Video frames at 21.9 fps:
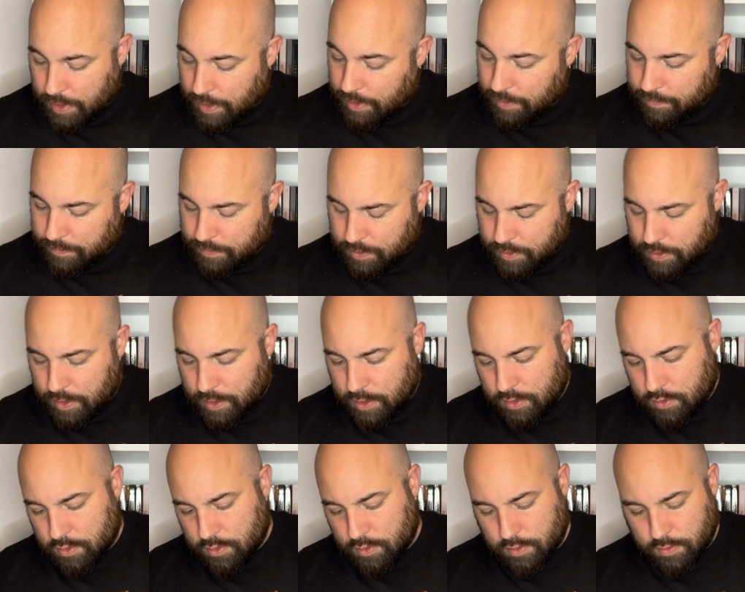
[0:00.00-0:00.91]
and
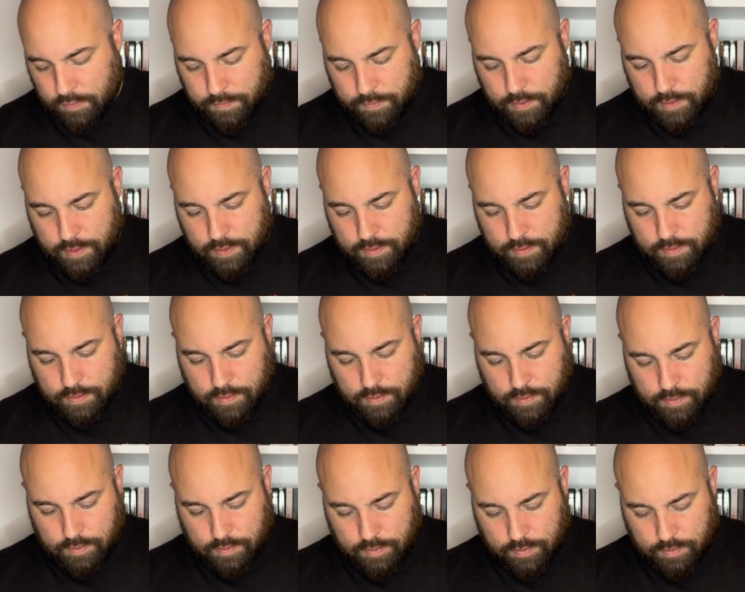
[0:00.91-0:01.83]
each of
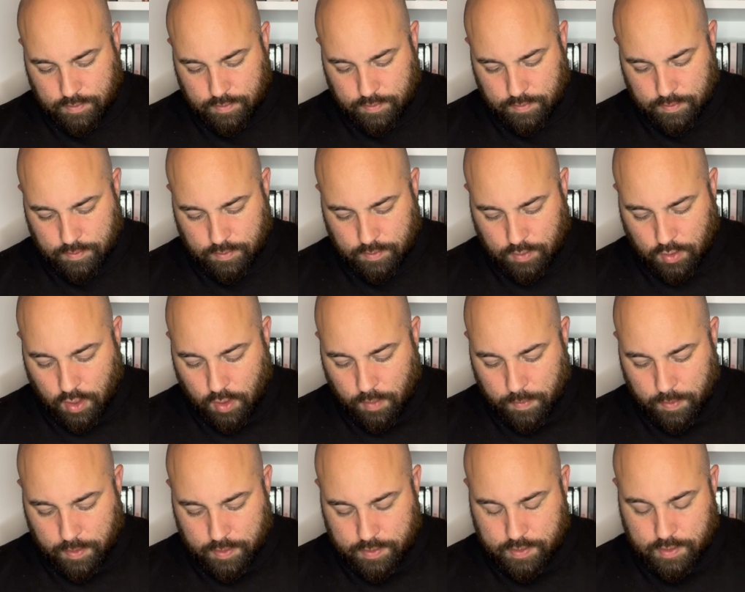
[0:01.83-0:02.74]
these
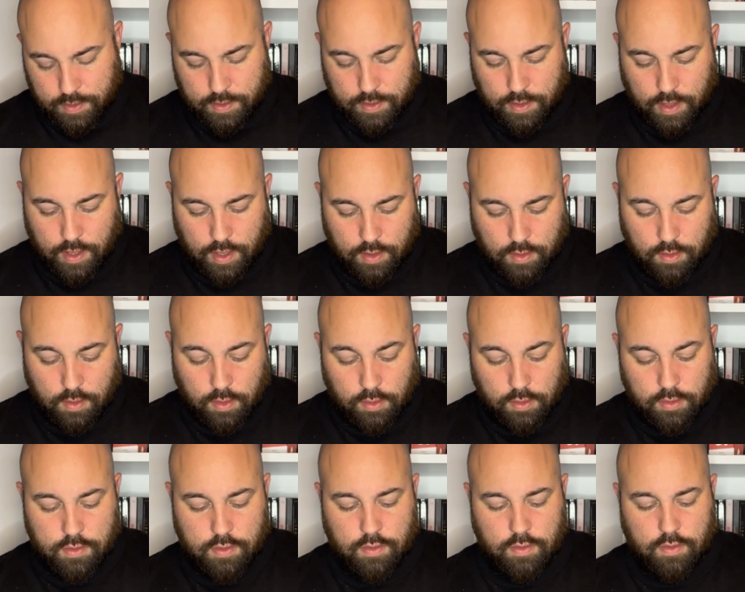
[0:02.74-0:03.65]
covers are
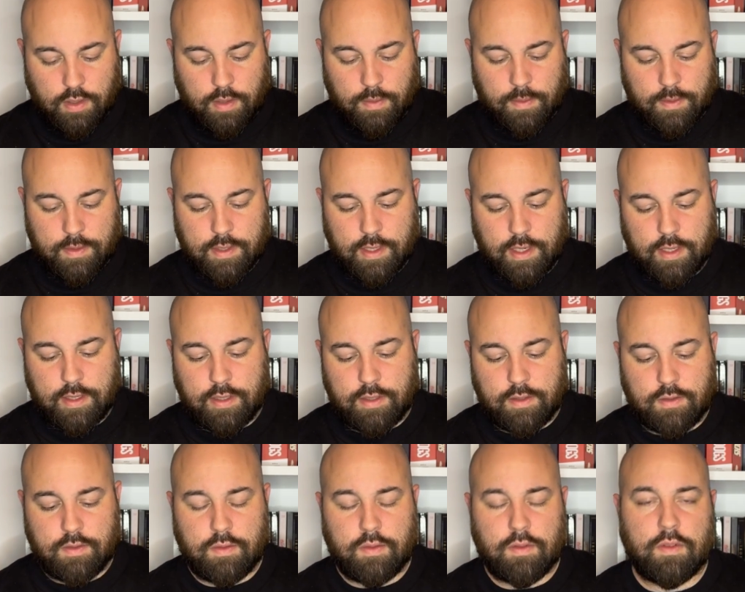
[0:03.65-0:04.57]
also
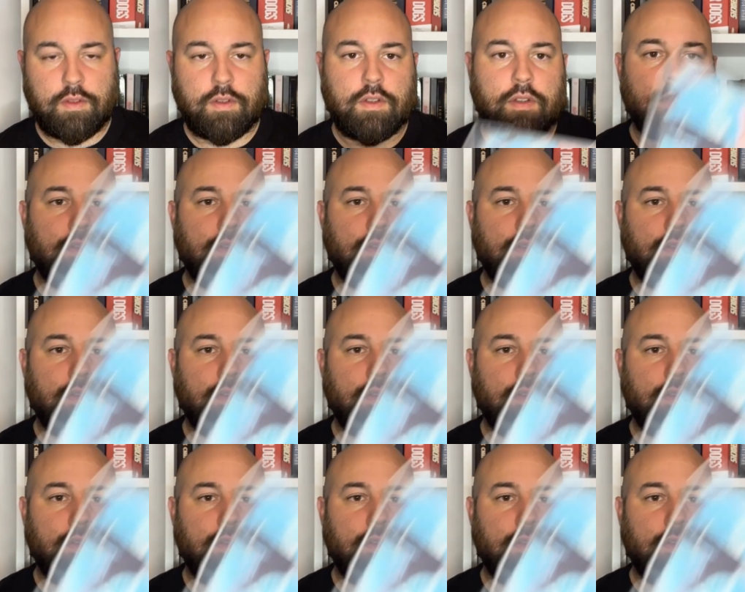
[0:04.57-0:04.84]
double-sided, so you